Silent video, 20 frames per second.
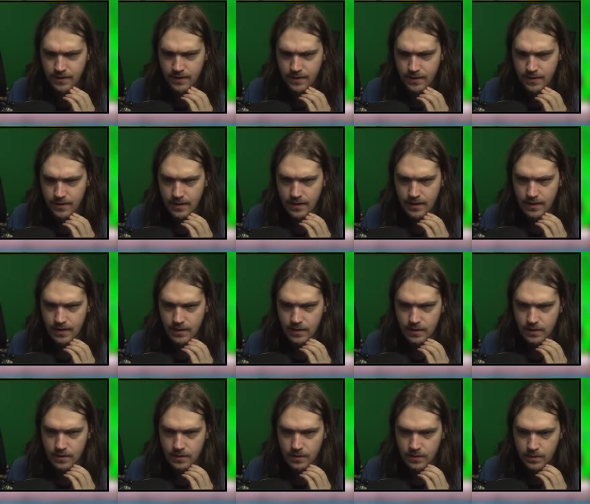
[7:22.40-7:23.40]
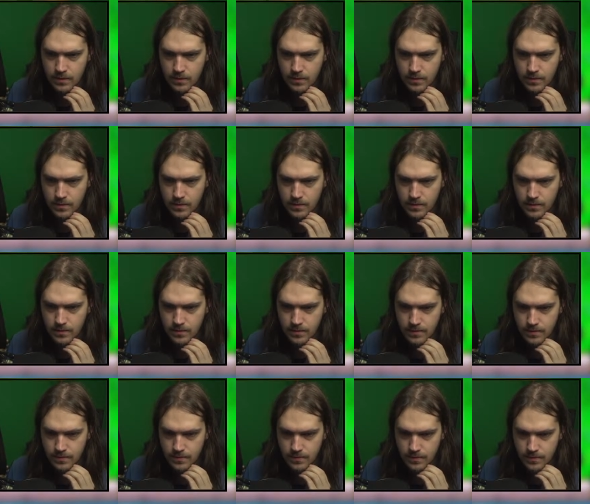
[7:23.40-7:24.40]

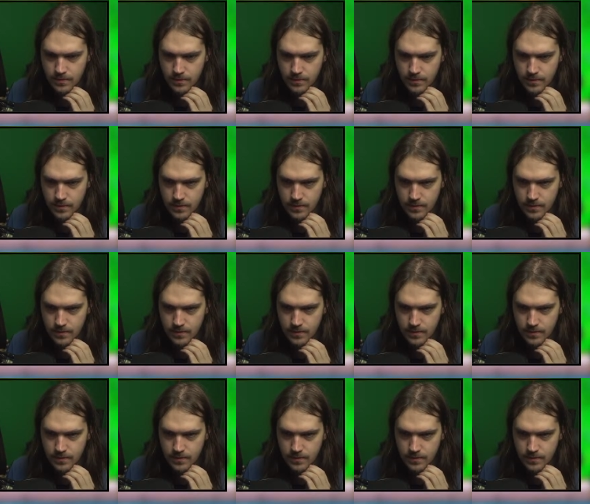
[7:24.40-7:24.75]
No one is speaking in this clip.